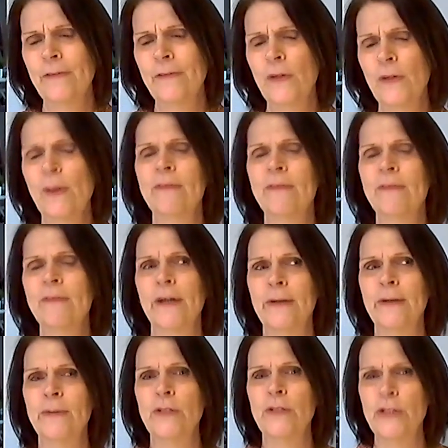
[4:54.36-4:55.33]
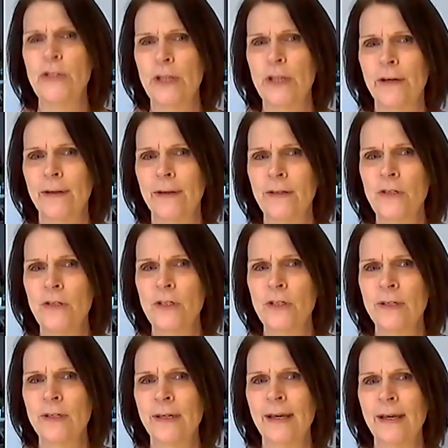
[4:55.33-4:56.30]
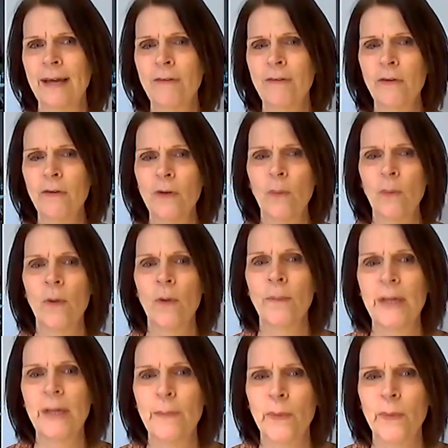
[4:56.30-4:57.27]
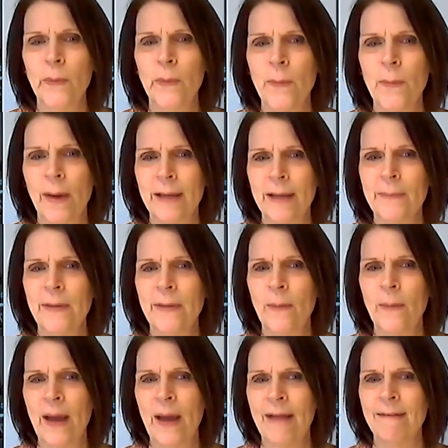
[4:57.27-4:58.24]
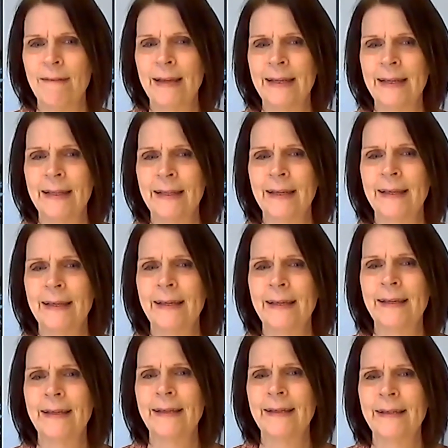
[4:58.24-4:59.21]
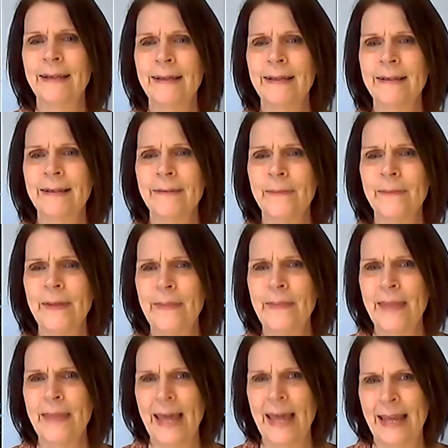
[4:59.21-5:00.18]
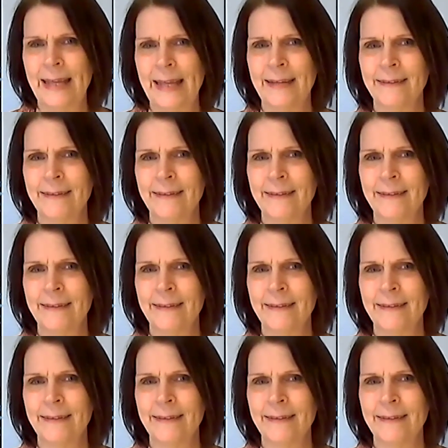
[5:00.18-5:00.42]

If you ever go to church, have a look at what people might be wearing when they